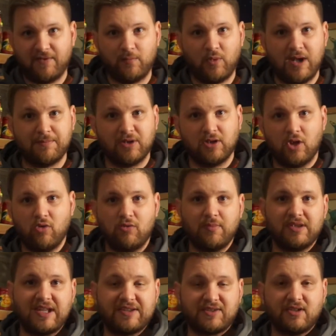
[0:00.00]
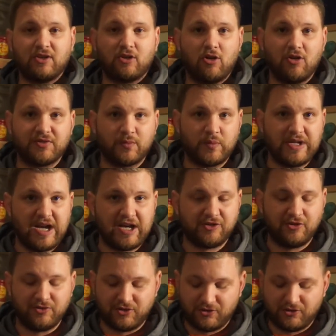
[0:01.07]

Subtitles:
them, right below them, and that's going to cause a reaction